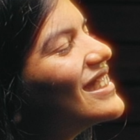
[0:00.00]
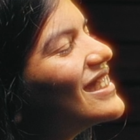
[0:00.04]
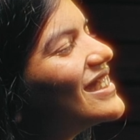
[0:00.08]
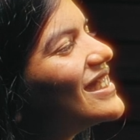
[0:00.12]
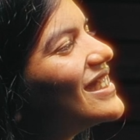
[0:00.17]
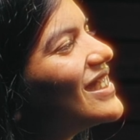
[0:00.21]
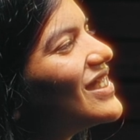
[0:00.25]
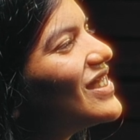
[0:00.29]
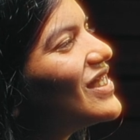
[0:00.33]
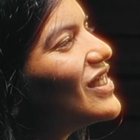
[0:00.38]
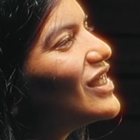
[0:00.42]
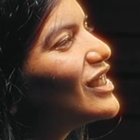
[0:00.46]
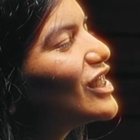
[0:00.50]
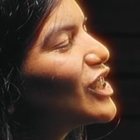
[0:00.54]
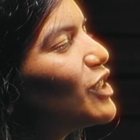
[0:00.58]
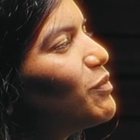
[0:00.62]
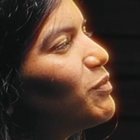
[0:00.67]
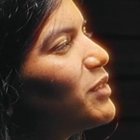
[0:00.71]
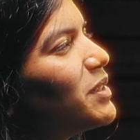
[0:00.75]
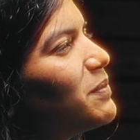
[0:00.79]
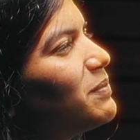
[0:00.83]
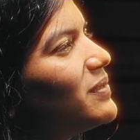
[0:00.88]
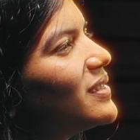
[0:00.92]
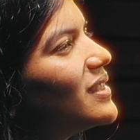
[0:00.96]

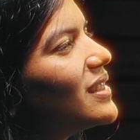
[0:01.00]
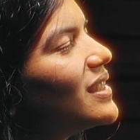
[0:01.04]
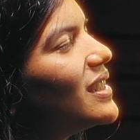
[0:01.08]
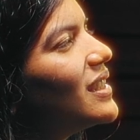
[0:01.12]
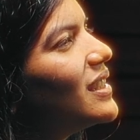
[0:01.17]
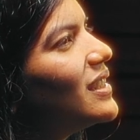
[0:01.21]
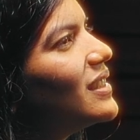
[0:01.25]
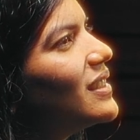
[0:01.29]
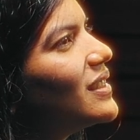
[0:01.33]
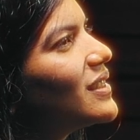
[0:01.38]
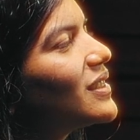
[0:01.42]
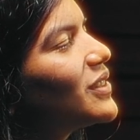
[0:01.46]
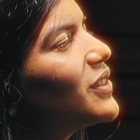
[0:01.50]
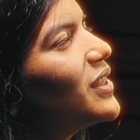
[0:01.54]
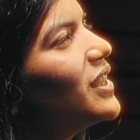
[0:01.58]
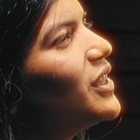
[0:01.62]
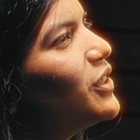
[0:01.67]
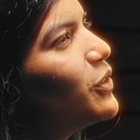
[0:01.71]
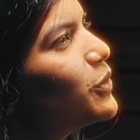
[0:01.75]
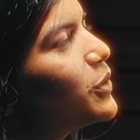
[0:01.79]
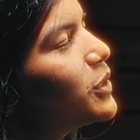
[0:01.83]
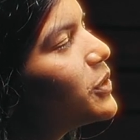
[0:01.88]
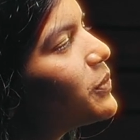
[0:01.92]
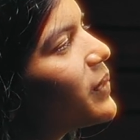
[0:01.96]
So
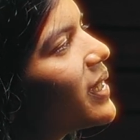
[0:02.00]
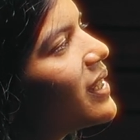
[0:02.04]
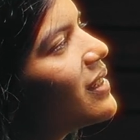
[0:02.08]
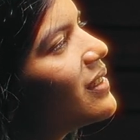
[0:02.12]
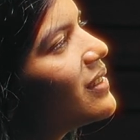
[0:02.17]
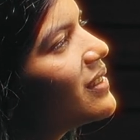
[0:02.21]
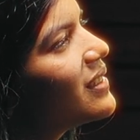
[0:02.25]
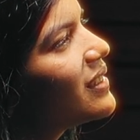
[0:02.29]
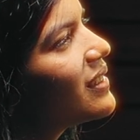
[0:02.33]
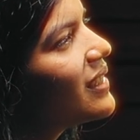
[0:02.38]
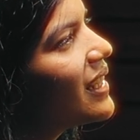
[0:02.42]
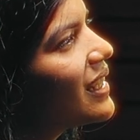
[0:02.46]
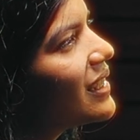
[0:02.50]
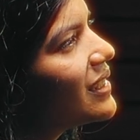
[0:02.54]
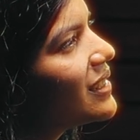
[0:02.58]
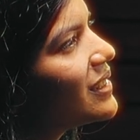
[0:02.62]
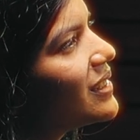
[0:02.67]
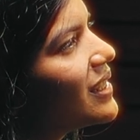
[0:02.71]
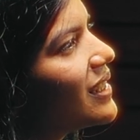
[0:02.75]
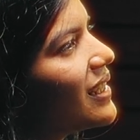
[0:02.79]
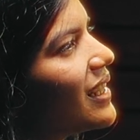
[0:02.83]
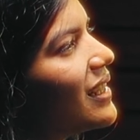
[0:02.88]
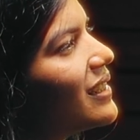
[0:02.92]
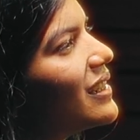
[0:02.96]
he knows when to
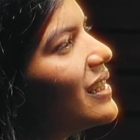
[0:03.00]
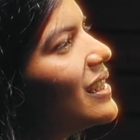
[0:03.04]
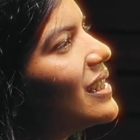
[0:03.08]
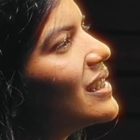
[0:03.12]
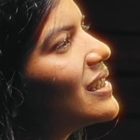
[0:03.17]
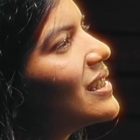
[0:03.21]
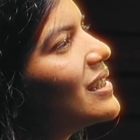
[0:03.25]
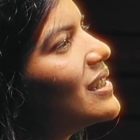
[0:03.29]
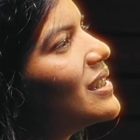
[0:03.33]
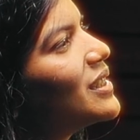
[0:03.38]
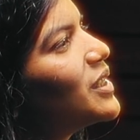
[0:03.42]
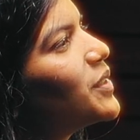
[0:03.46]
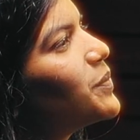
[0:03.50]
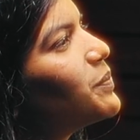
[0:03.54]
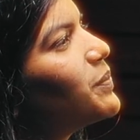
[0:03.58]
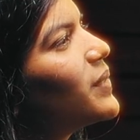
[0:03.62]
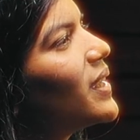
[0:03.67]
rest in our relationship